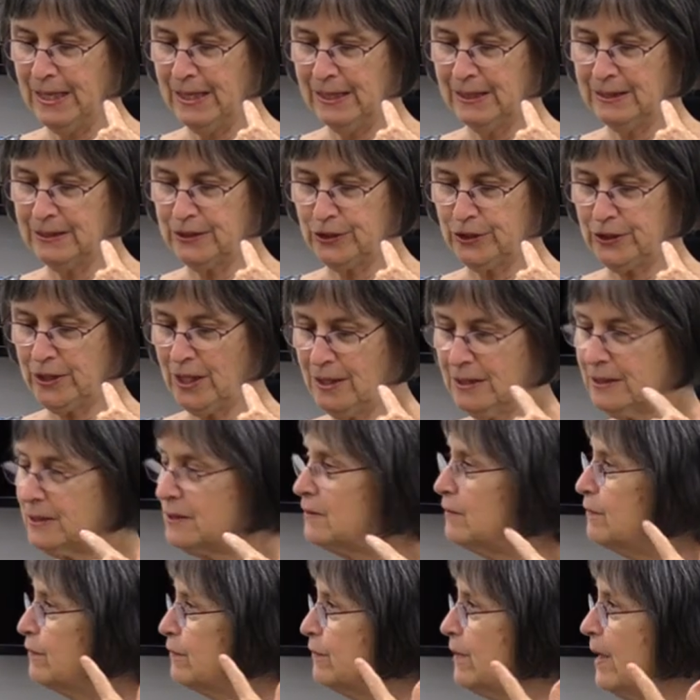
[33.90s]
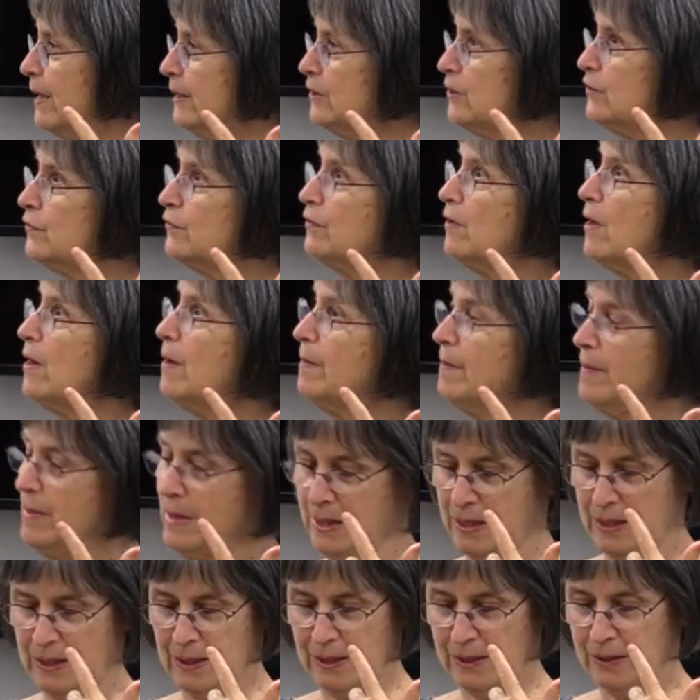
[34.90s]
He's just fresh from
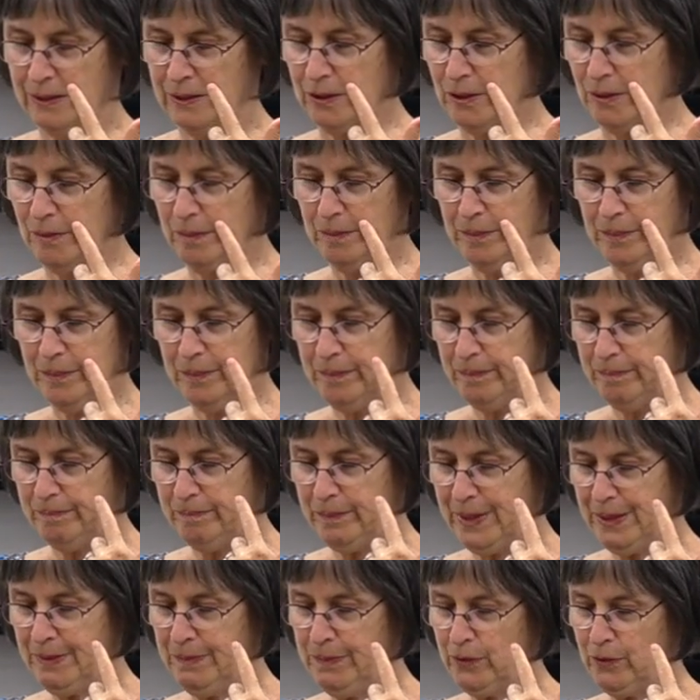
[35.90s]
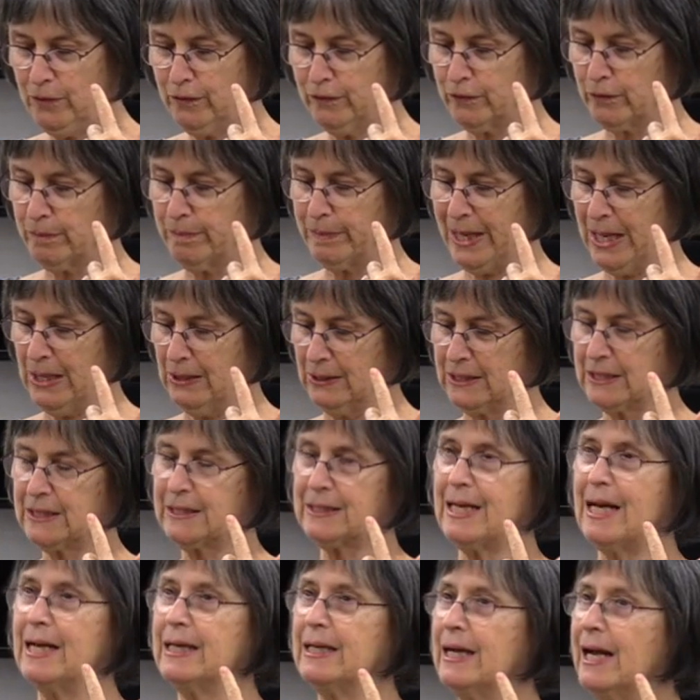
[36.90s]
the People for
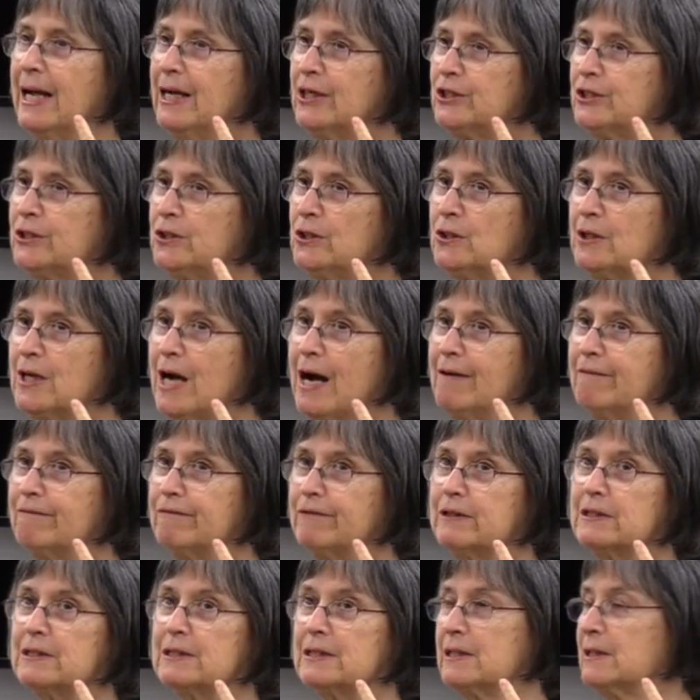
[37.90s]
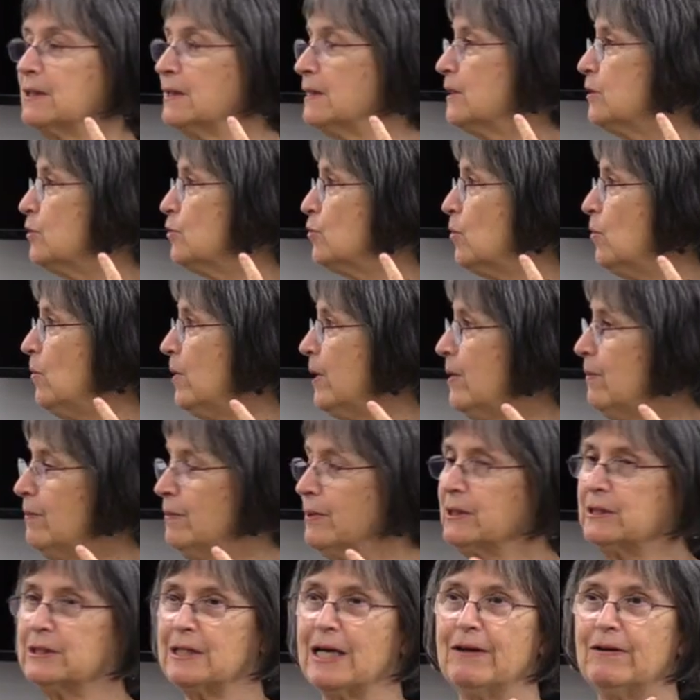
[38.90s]
Palestine National Conference in Detroit,
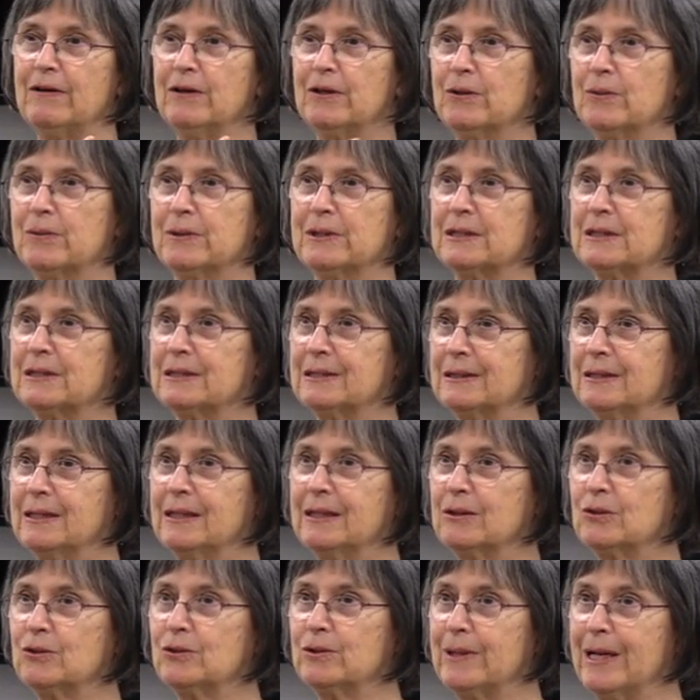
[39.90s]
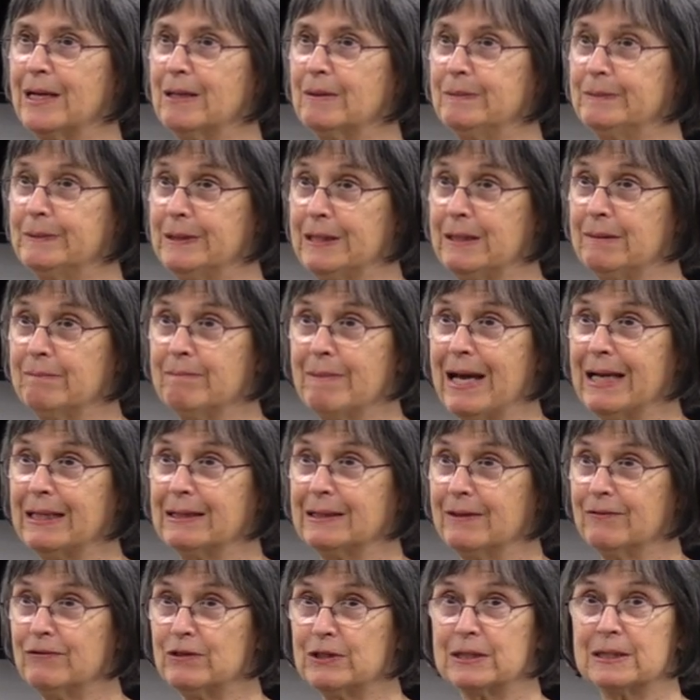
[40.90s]
which I heard was incredibly
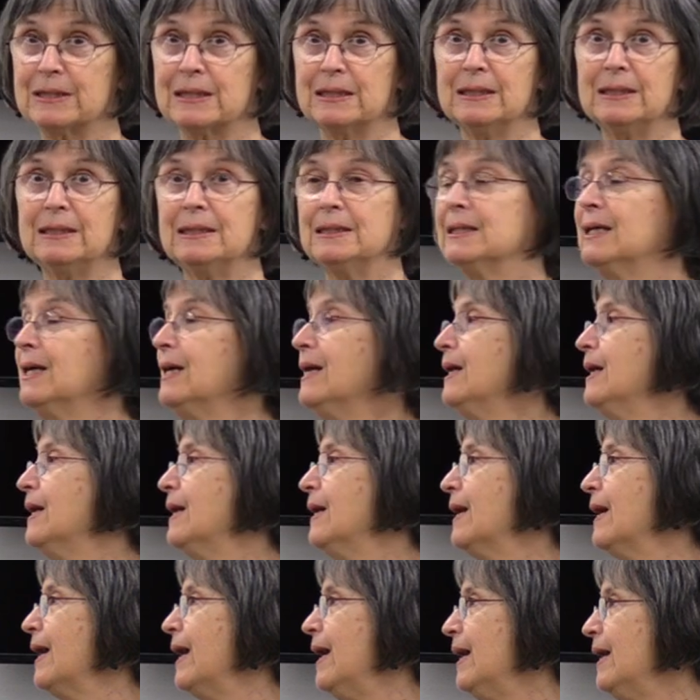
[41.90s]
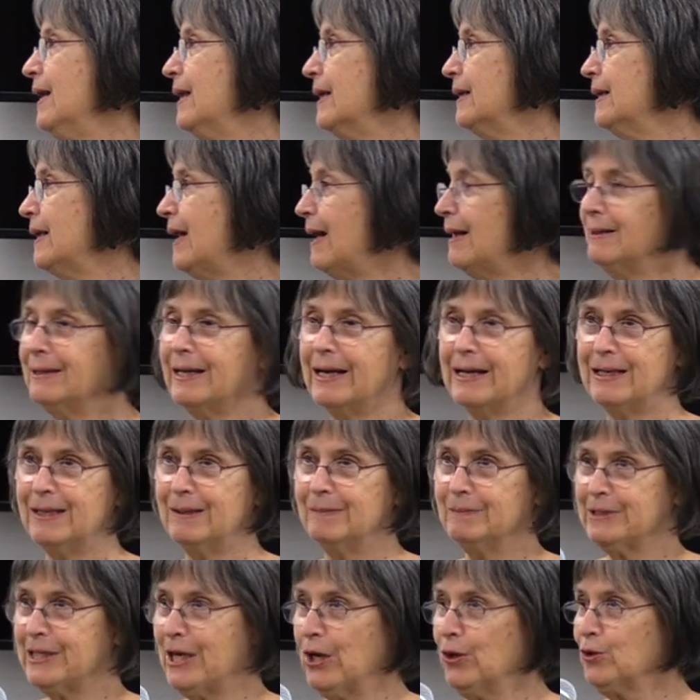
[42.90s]
magnificent. And I'll
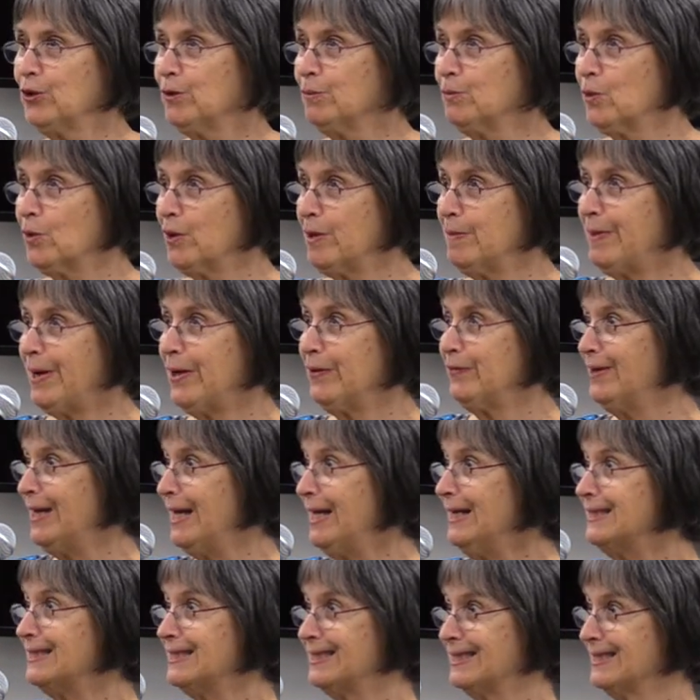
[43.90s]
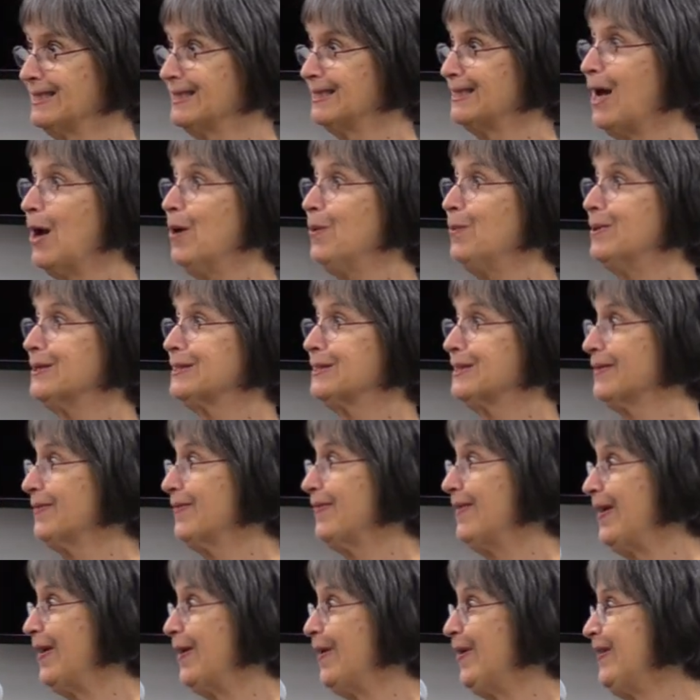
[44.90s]
let him tell you more about that since I
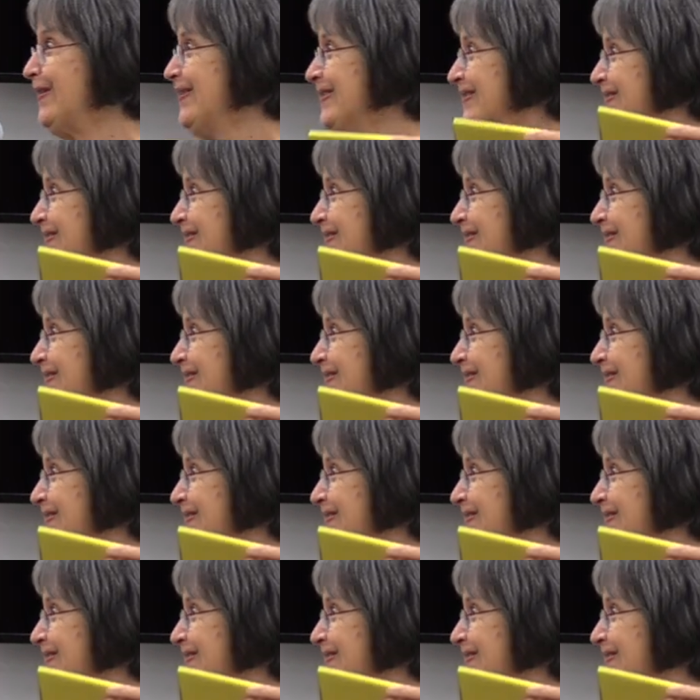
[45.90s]
wasn't there.